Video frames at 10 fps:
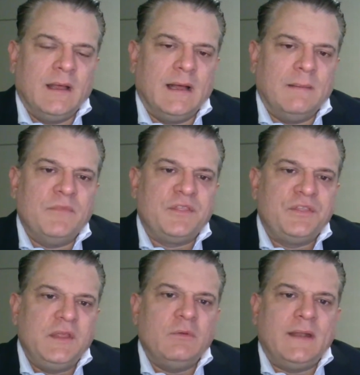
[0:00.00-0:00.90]
The
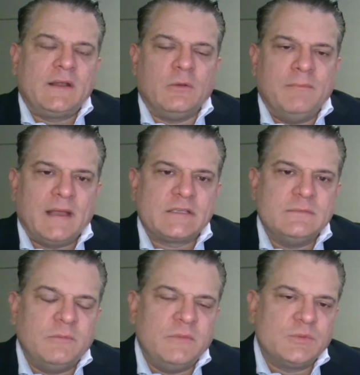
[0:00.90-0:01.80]
theoretical
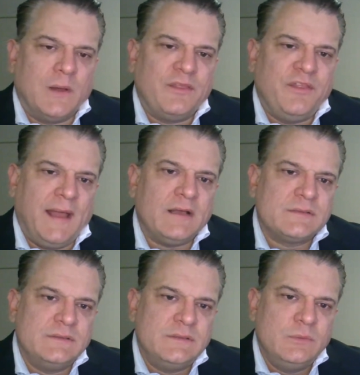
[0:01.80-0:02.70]
maximum is
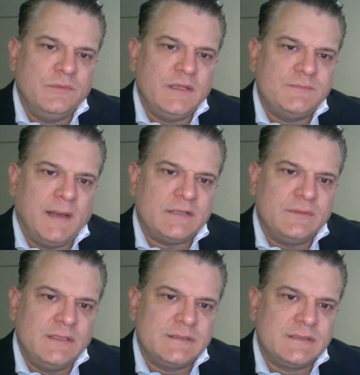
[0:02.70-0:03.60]
1,000 with these
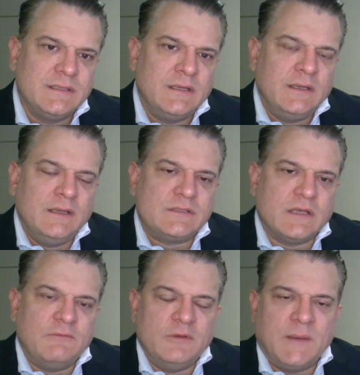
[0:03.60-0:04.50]
batteries. Mm. So
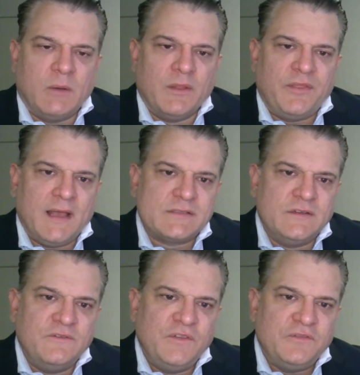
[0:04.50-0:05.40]
it's about
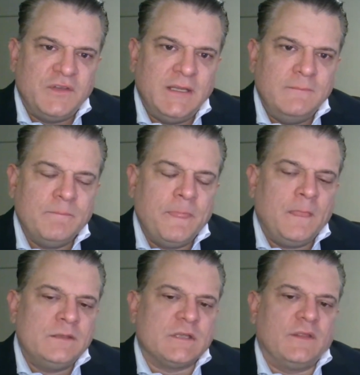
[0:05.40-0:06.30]
1,050.
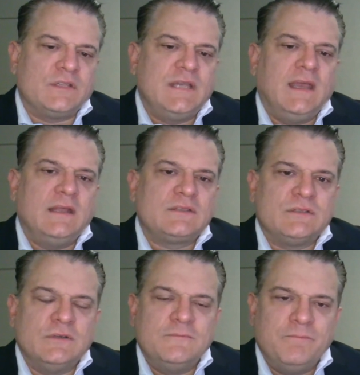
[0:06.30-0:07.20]
So the chance
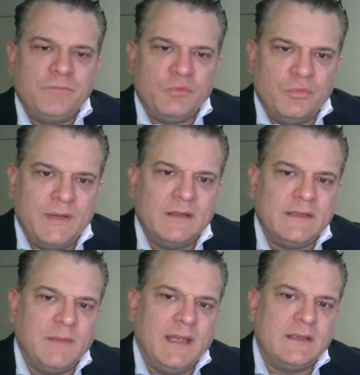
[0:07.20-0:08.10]
to really
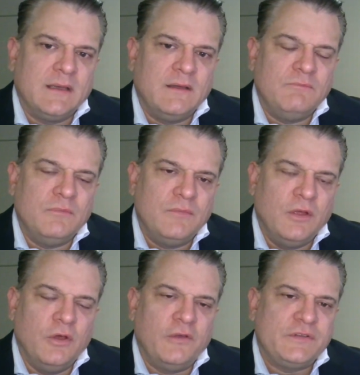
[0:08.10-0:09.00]
make a
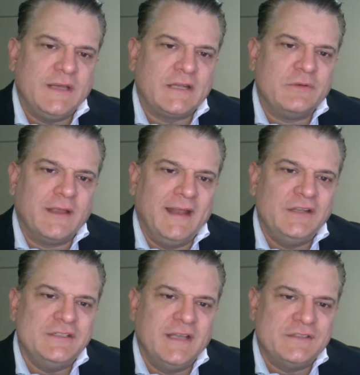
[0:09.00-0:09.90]
earth-shattering energy
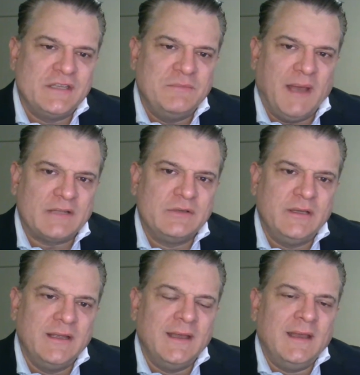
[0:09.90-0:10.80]
density battery,
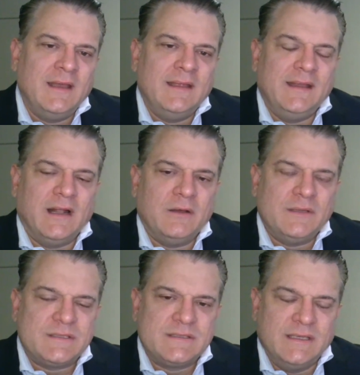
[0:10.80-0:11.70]
you know,
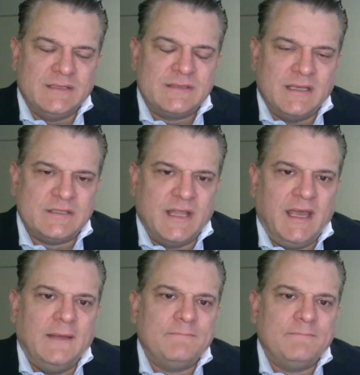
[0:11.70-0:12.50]
is there.